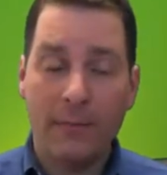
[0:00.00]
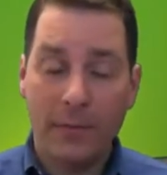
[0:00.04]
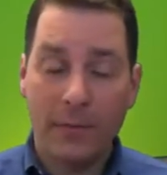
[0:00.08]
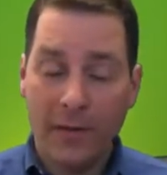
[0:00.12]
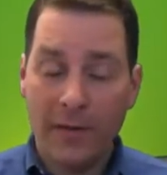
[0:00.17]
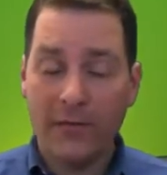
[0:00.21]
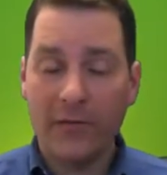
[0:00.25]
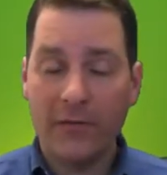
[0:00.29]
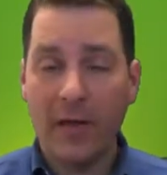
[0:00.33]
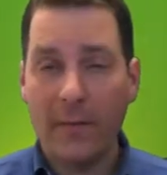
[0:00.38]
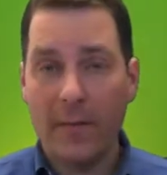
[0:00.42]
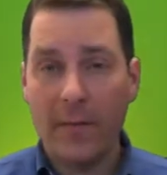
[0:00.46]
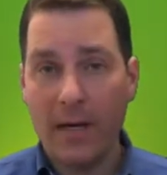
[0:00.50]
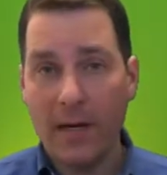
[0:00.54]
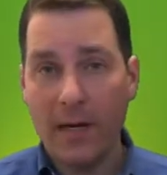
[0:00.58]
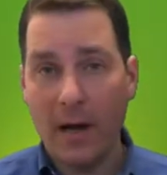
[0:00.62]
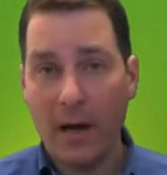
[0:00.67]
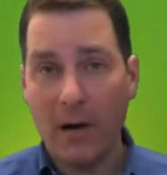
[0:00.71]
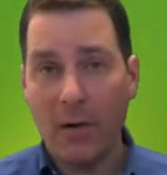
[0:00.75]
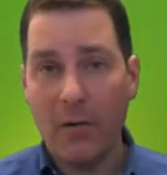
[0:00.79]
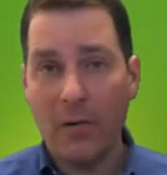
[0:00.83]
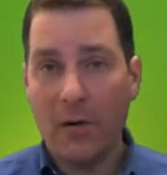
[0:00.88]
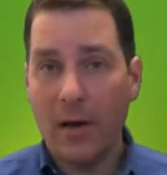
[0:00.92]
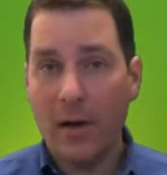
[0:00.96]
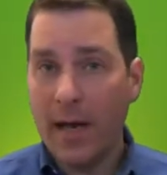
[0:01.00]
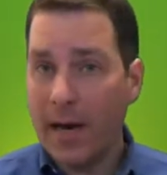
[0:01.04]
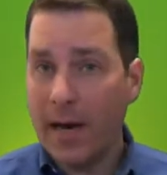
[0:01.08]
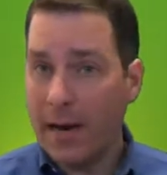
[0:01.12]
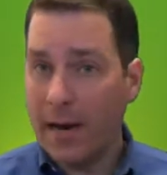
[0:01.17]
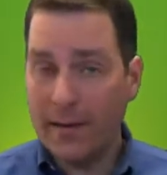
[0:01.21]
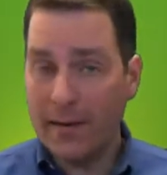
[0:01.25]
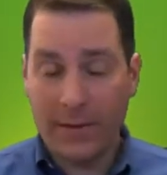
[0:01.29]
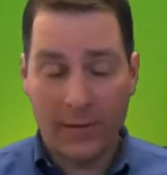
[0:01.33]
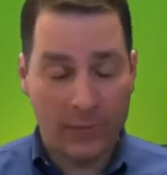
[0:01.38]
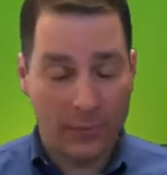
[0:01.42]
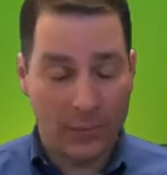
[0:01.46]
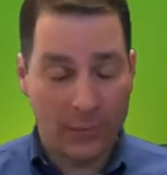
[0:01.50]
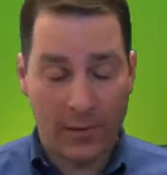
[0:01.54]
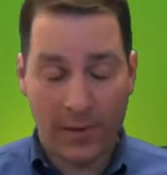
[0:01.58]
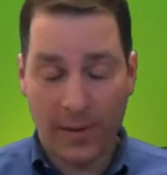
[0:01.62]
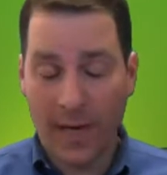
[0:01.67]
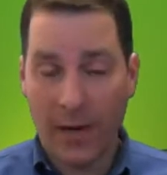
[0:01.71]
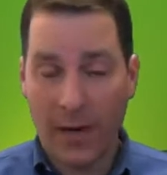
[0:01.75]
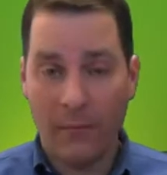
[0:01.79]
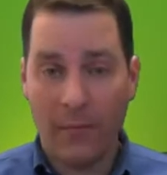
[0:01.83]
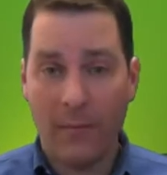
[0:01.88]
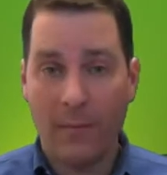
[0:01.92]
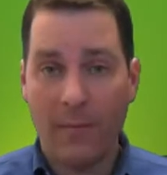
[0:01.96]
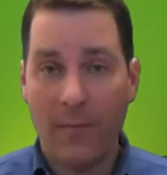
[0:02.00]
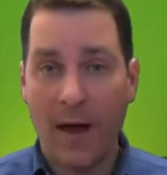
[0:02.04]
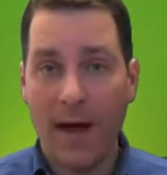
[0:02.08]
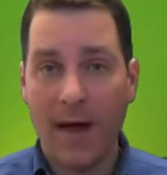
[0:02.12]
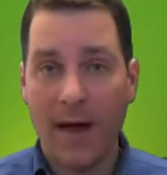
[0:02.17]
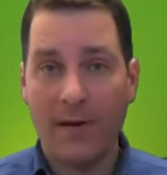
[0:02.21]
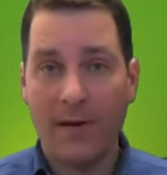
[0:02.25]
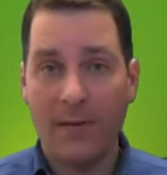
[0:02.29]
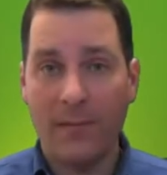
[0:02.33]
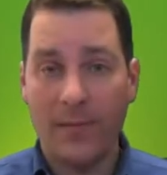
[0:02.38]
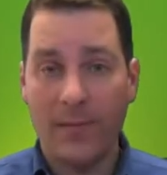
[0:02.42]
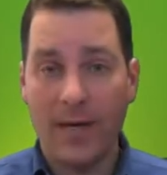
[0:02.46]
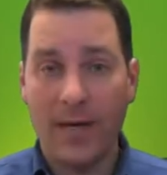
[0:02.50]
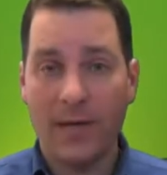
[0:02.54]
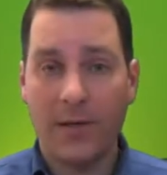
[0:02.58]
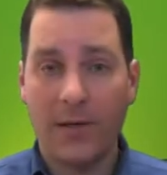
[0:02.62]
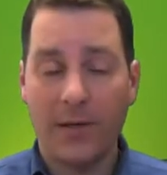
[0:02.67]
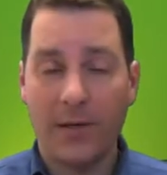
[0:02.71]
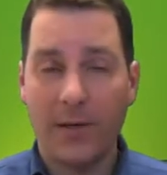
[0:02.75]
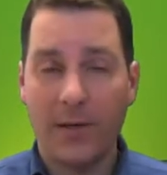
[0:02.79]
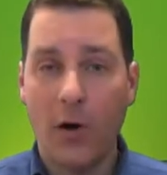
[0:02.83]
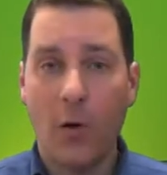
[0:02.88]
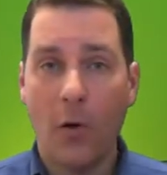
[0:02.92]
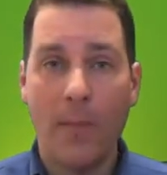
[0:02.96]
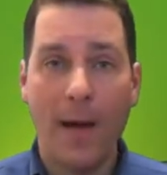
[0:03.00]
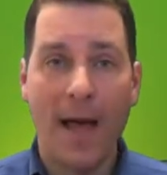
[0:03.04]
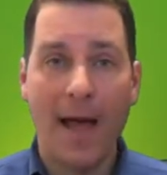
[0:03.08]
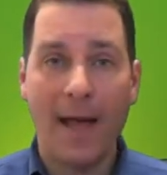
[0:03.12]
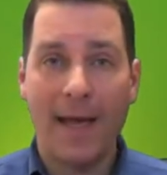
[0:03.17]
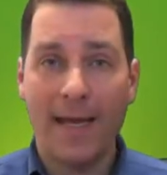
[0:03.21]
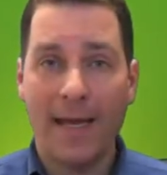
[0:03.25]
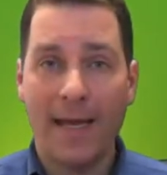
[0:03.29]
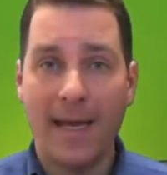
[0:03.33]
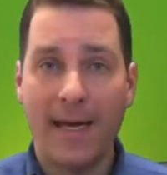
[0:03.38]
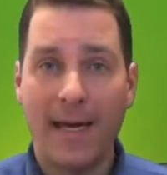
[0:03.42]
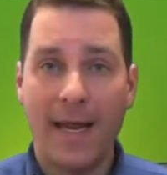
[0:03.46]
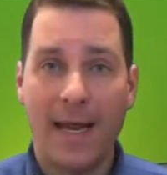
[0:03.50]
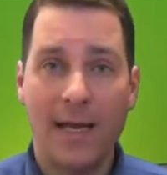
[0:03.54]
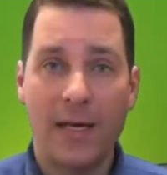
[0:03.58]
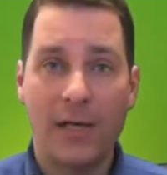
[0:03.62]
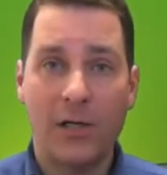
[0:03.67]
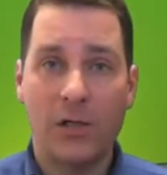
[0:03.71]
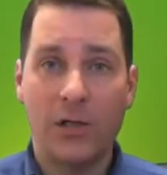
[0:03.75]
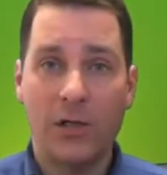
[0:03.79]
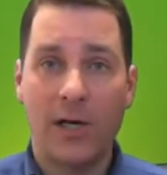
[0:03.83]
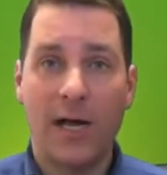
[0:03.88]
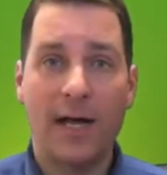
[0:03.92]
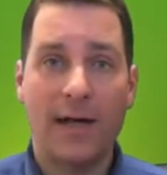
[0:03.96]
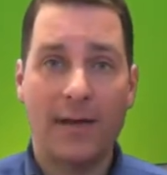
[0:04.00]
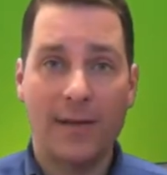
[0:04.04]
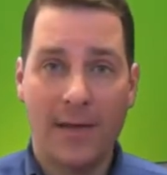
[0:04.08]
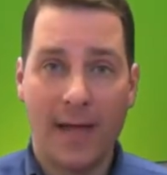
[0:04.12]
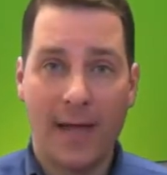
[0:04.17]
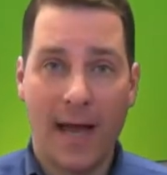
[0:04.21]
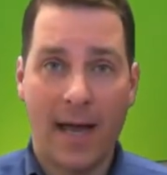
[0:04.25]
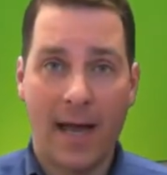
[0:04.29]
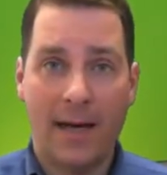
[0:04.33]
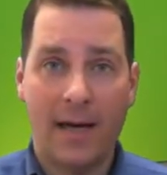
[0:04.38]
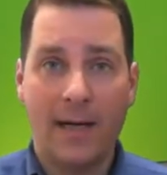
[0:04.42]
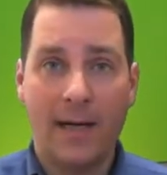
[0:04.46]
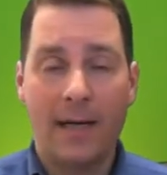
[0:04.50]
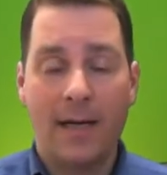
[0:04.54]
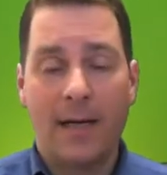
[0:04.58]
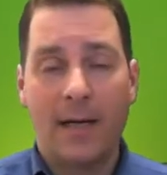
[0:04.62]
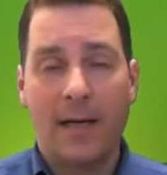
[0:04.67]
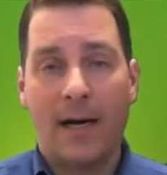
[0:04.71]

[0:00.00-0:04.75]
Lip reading: please let me know, and it should kind of remind me to go back in and check that,